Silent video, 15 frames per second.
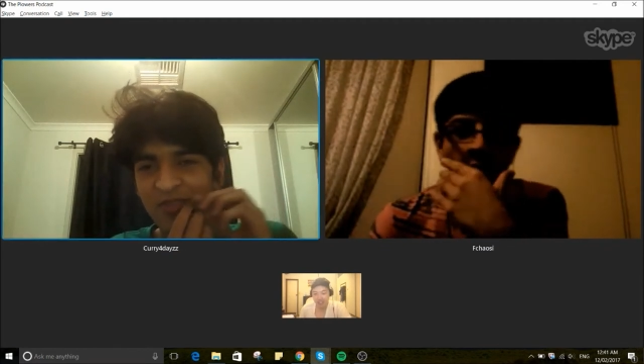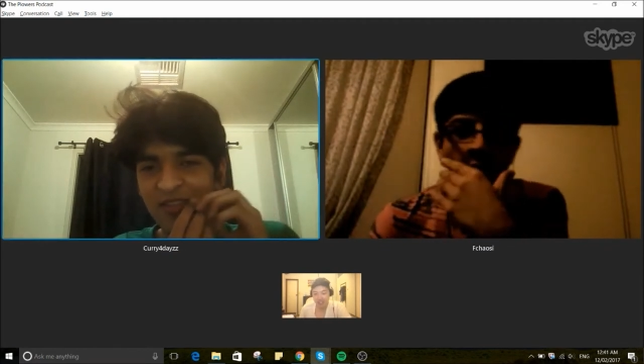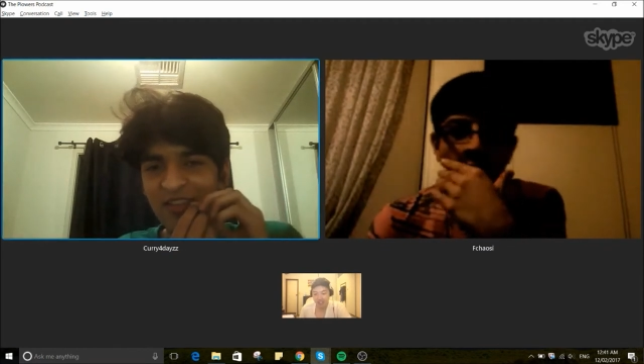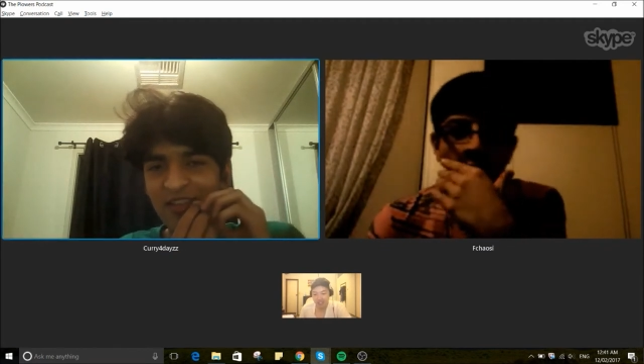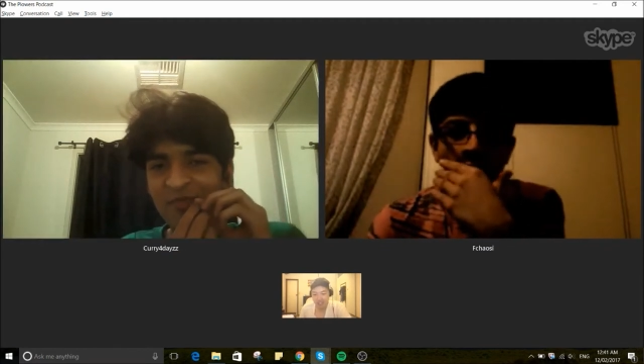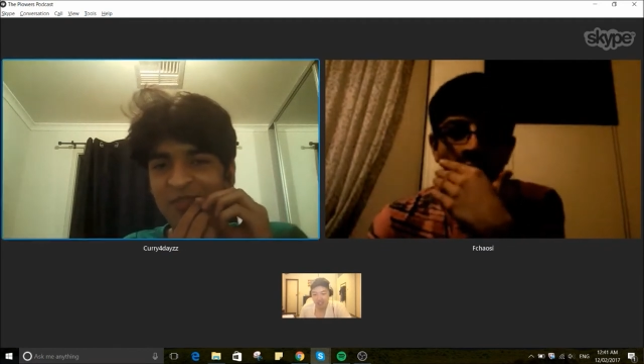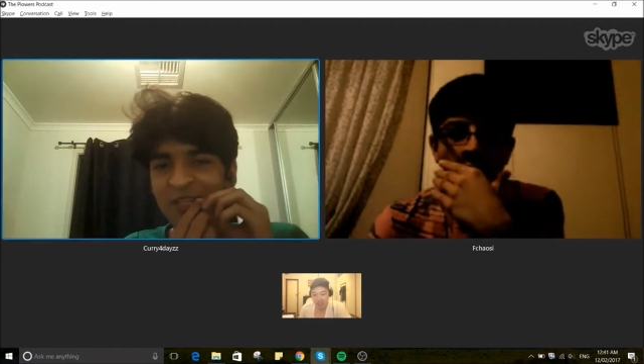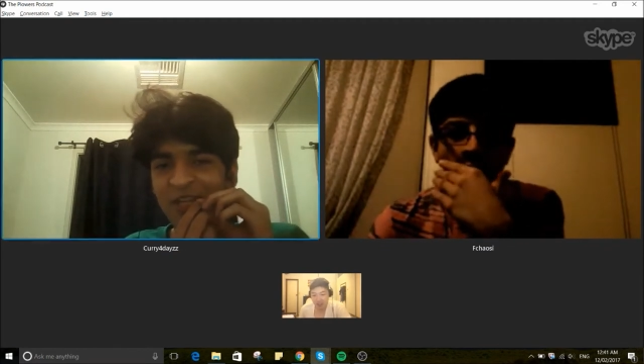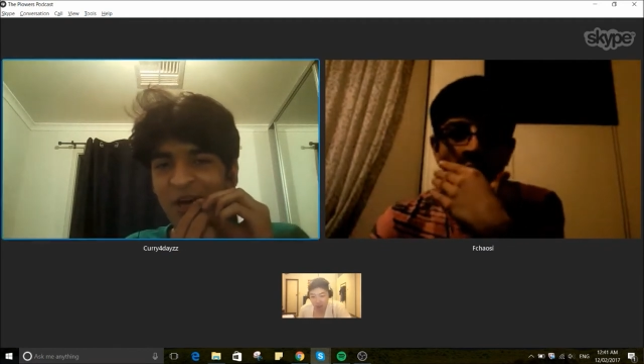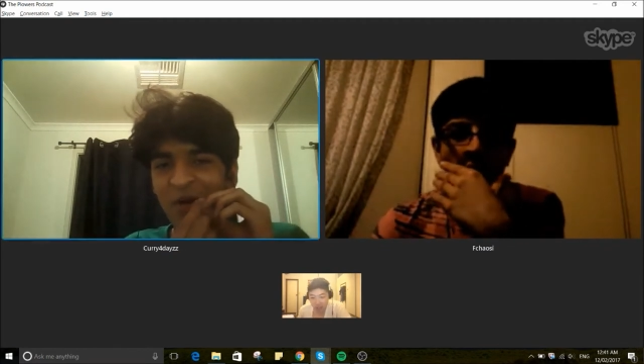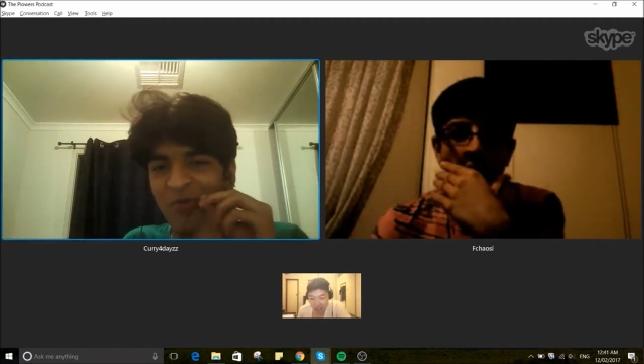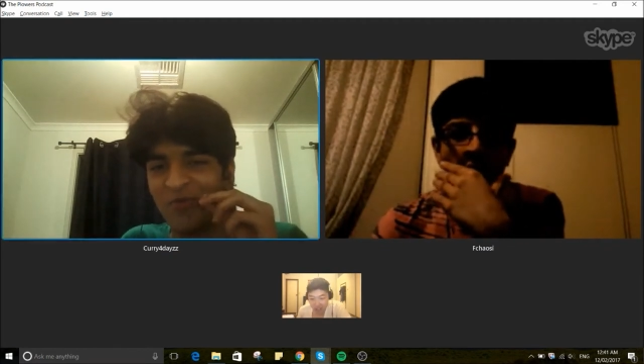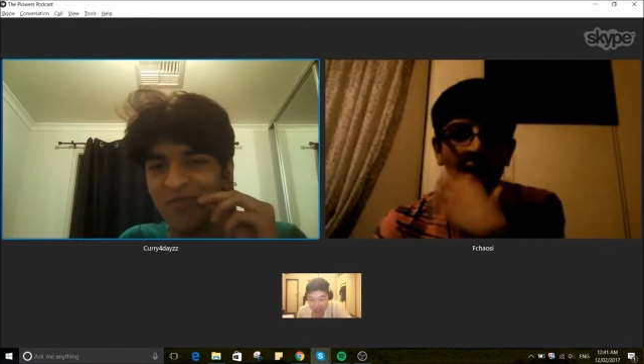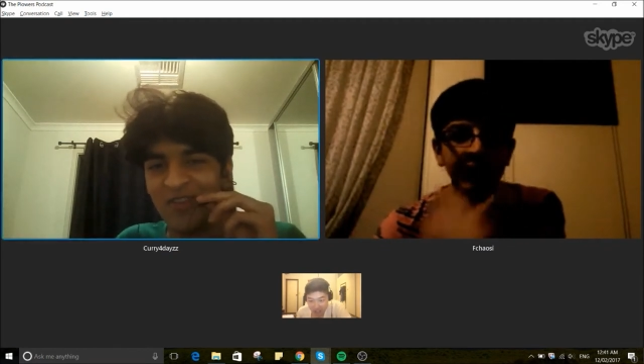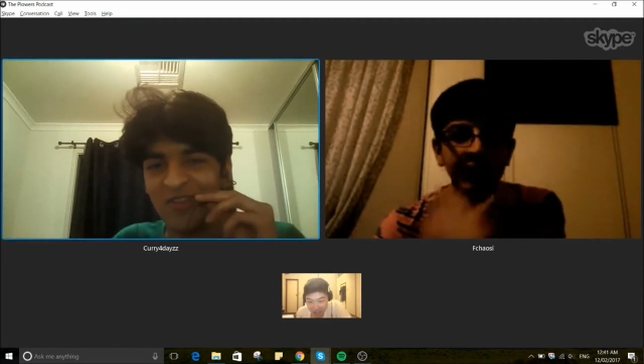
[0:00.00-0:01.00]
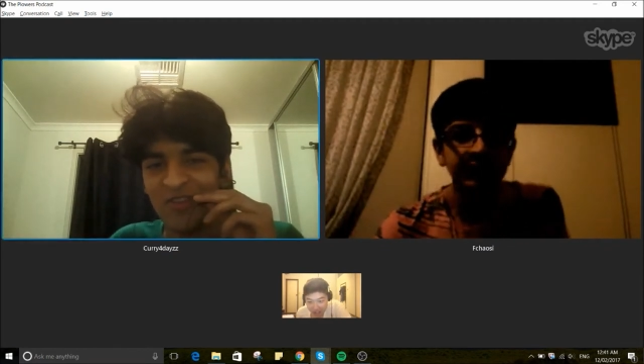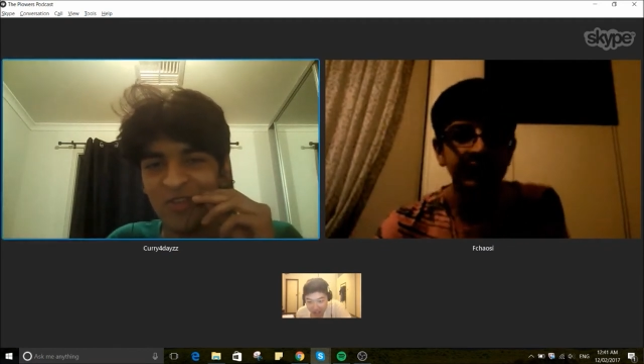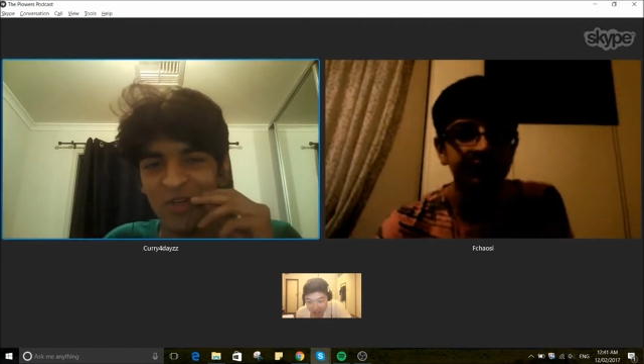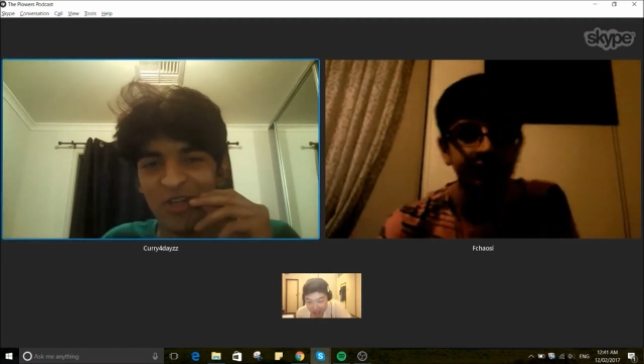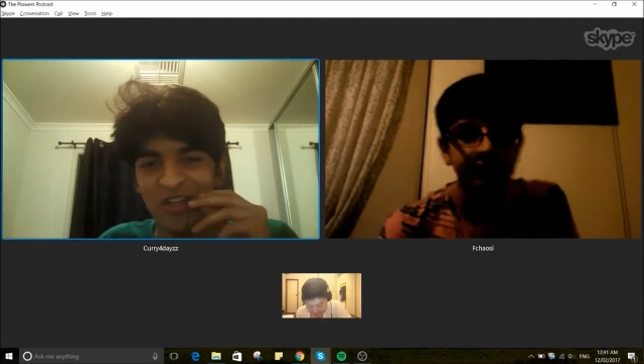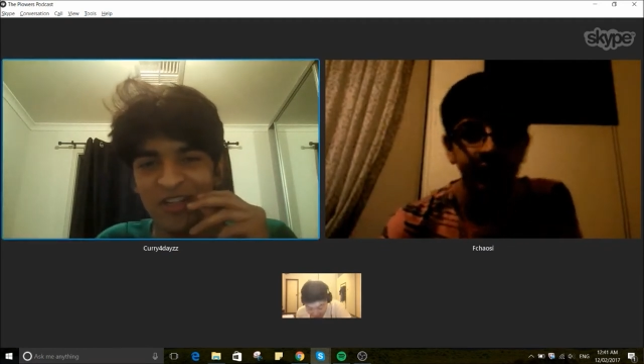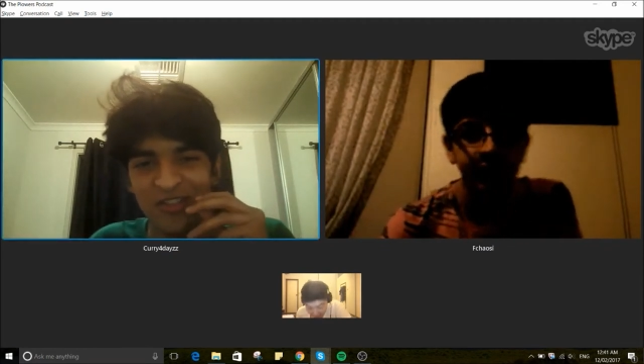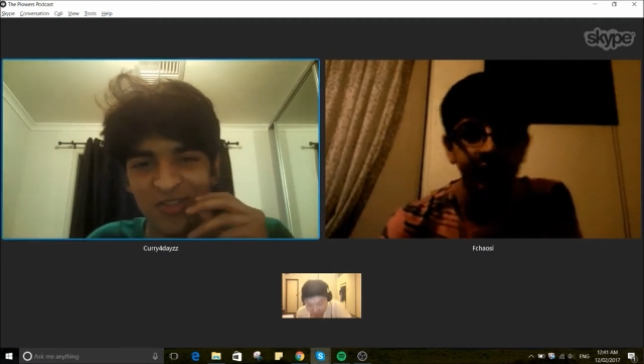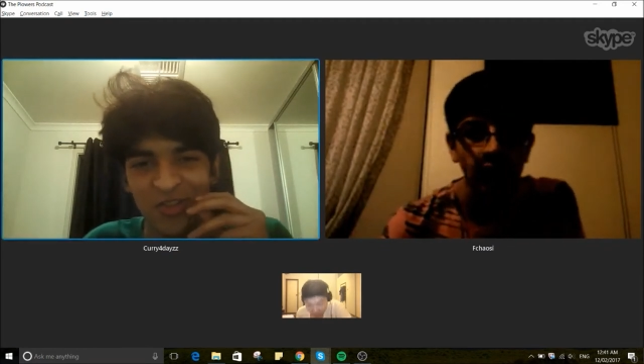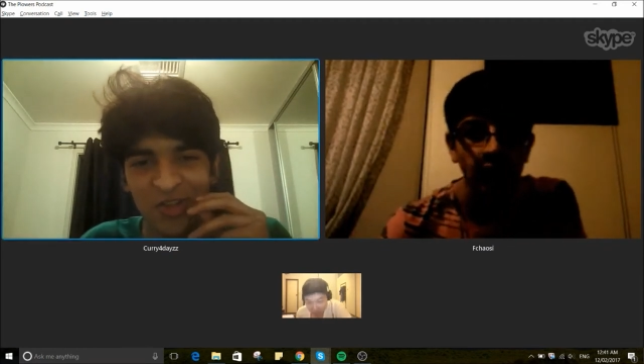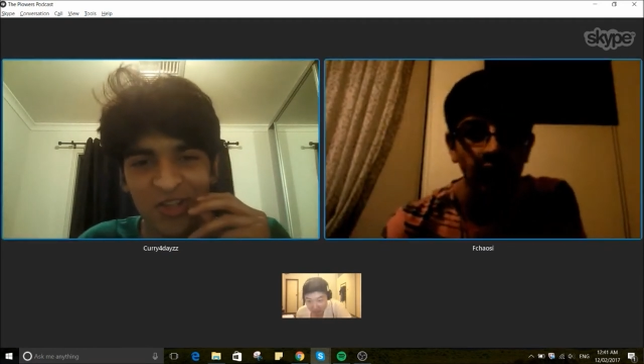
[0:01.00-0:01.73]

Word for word: No, it's an album. It's an album.